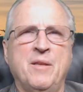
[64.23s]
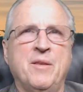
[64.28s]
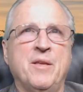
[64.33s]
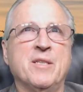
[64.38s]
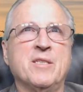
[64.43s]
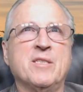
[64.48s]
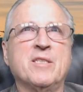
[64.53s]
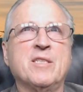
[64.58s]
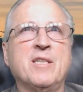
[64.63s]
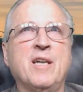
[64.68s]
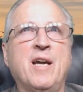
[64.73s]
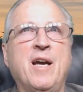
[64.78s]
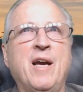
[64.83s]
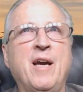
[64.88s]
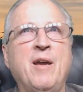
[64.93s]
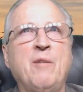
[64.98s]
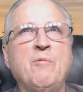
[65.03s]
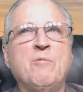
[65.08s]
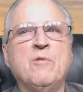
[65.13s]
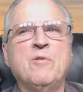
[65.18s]
the
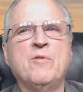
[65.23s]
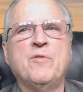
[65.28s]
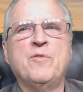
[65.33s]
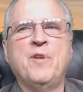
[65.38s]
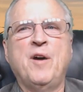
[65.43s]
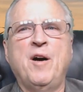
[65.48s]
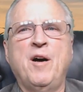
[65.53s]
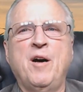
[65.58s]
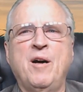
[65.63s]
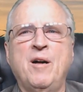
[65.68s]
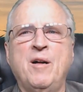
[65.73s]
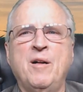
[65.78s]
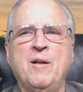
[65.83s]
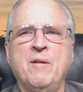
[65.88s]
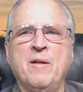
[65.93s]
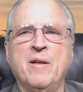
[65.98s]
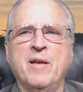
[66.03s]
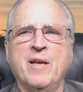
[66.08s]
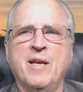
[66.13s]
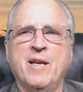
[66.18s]
sky will
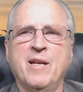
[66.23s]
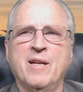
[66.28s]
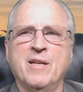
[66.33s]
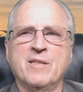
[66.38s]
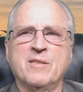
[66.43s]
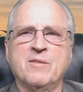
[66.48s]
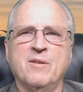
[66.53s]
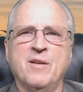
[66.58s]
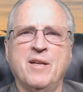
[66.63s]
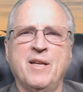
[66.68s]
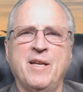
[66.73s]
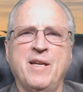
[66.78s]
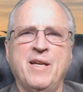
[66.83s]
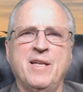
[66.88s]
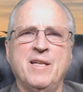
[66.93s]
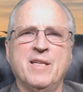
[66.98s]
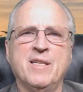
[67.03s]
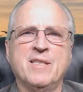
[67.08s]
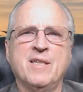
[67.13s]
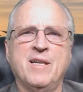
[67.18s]
fall, it is going to
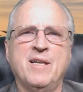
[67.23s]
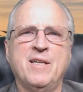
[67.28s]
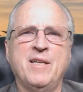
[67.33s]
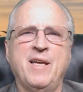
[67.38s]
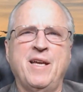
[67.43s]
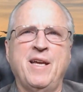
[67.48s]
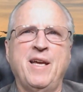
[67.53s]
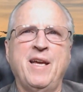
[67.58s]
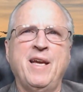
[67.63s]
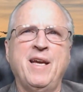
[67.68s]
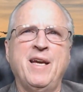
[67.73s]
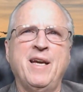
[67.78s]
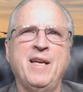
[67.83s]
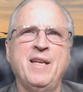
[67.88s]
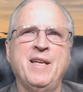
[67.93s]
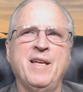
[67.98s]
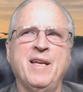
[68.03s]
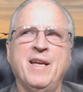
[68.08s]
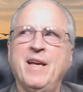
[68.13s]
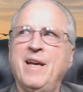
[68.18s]
hit us on the
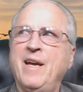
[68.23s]
head,